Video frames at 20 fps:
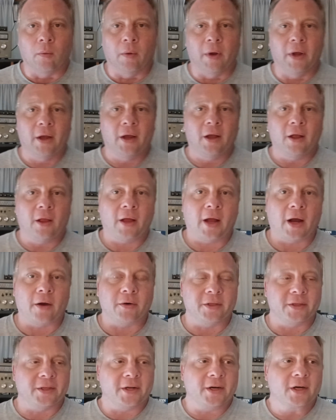Well,
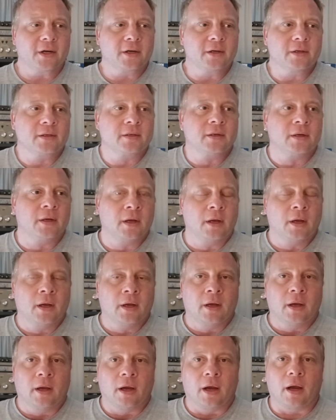howdy there.
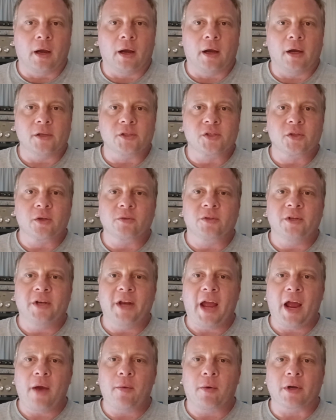So
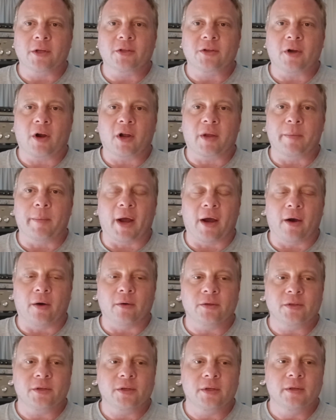today I want to talk
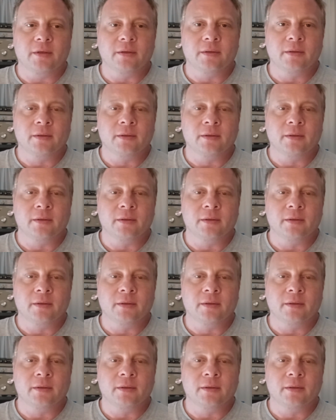about